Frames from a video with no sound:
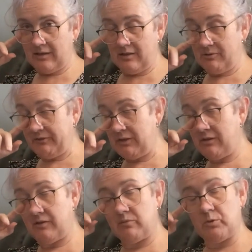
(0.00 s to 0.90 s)
I was in
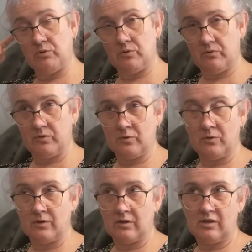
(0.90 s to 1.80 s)
hospital
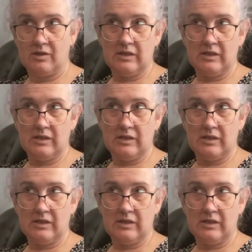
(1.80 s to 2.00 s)
for